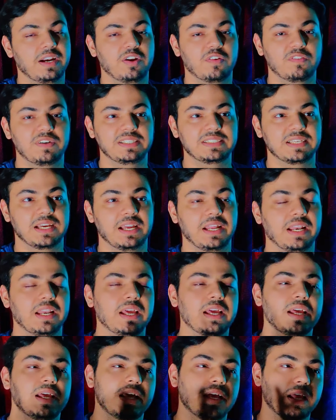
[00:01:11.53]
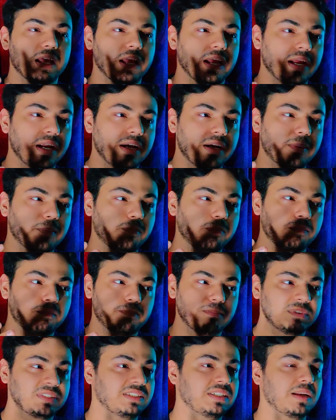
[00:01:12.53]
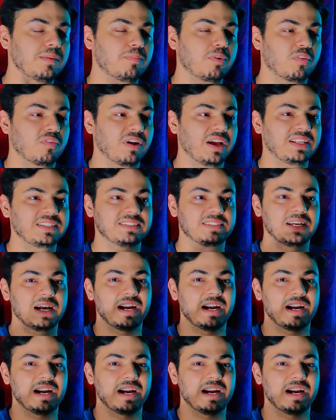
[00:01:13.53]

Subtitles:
kind of design, it still provides